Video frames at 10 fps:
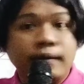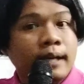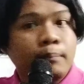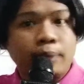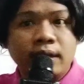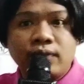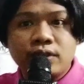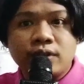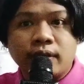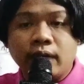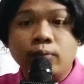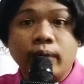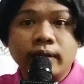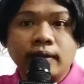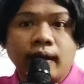the direct
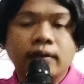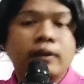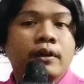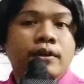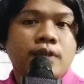beneficiary, and whatnot.